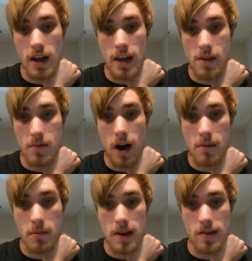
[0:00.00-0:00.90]
And the
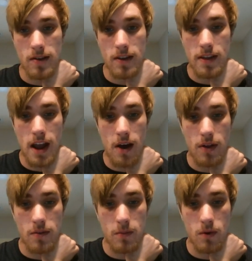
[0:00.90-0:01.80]
problem is now
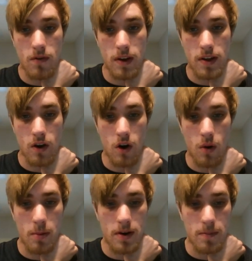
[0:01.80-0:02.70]
this move has
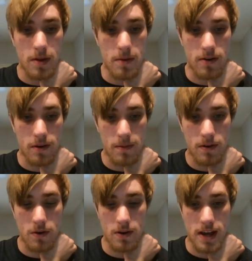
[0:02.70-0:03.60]
opened up the bishop
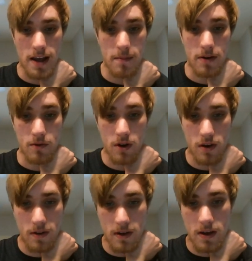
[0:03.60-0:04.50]
to attack my rook,
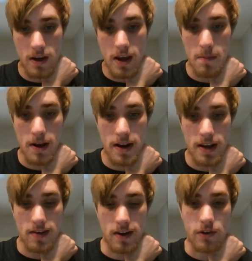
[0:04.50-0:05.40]
and my
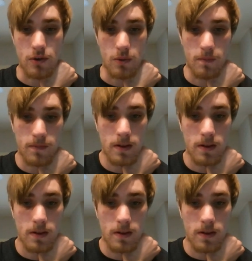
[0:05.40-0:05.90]
knight's hit too.